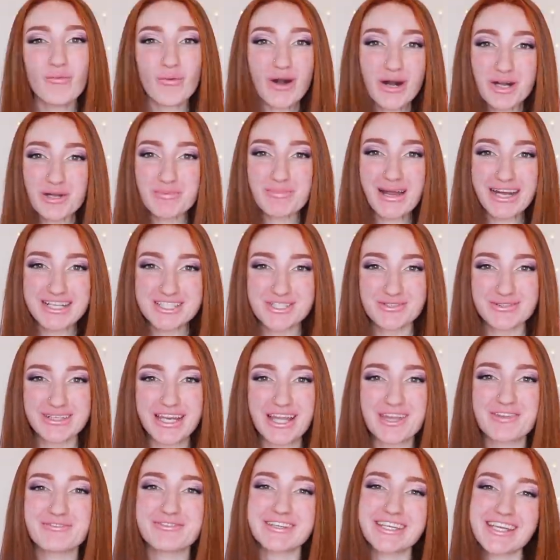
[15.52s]
Welcome back to
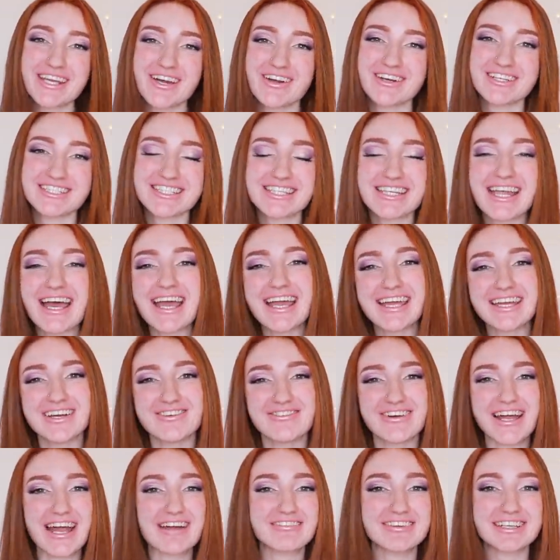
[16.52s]
another video. Today
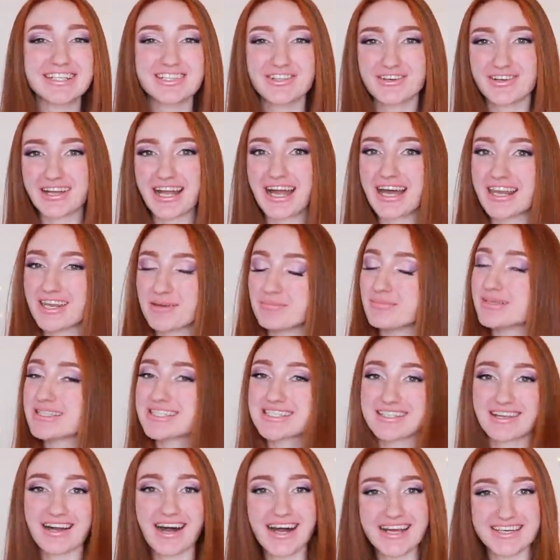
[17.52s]
we're having a look at a
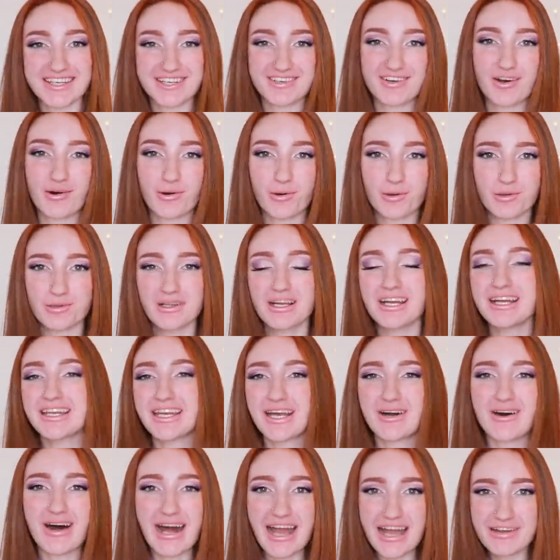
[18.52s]
Missguided haul.
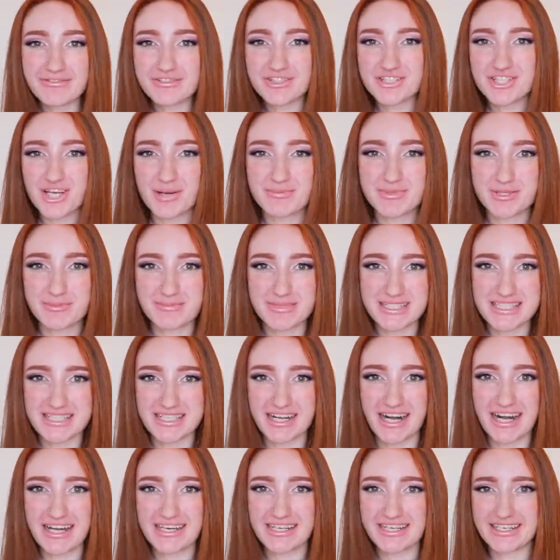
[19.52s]
Now I haven't shopped at
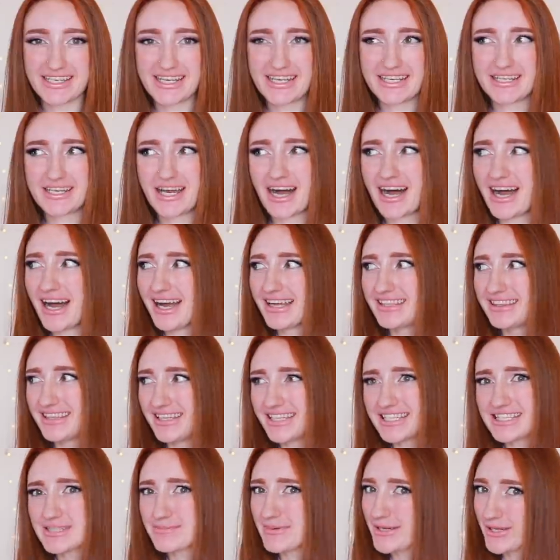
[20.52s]
Missguided in, I
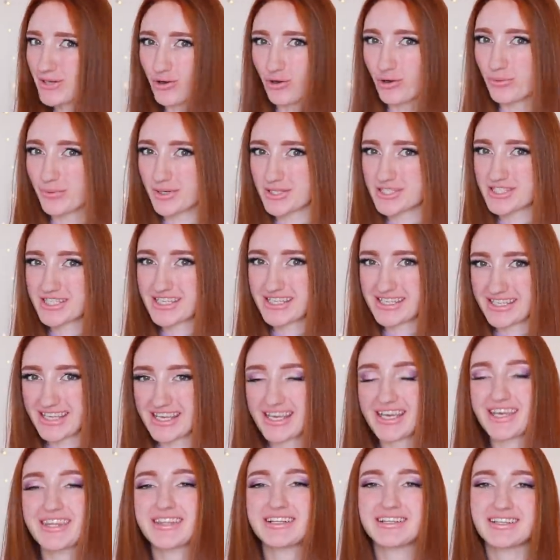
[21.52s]
think it's been almost a
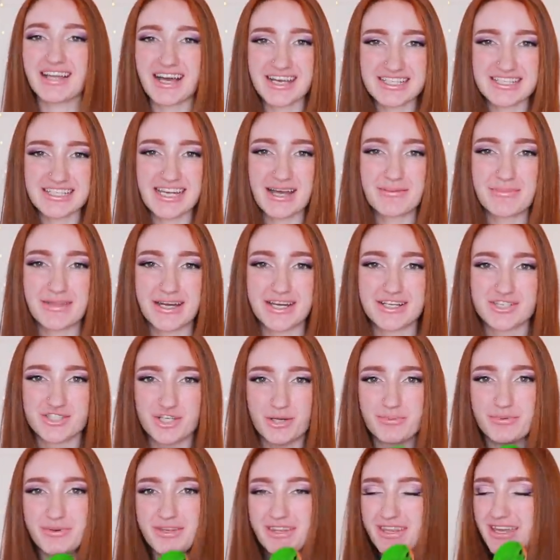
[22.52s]
year. The last time that I
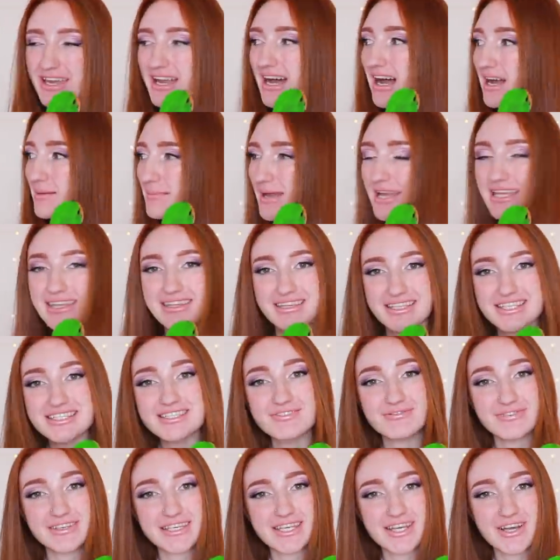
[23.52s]
shopped there I made
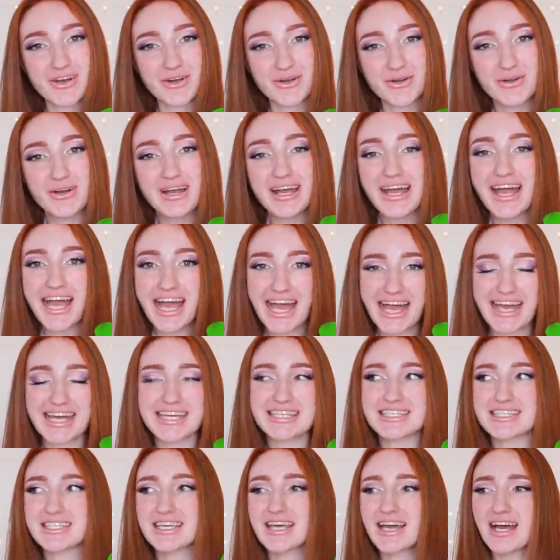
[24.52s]
this video,
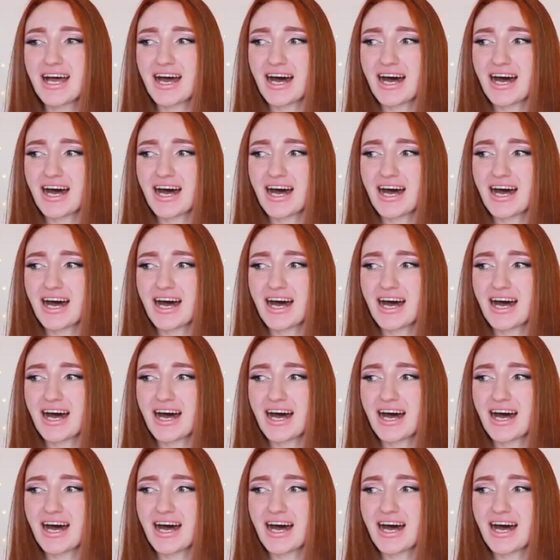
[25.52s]
and